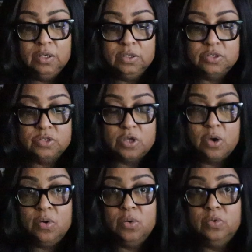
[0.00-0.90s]

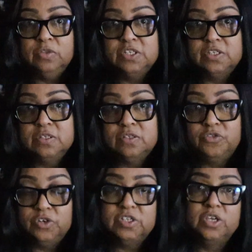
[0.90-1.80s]
So this is the
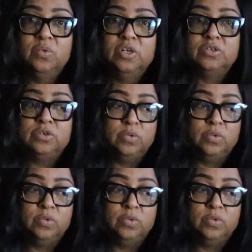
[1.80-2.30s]
first thing you want to do.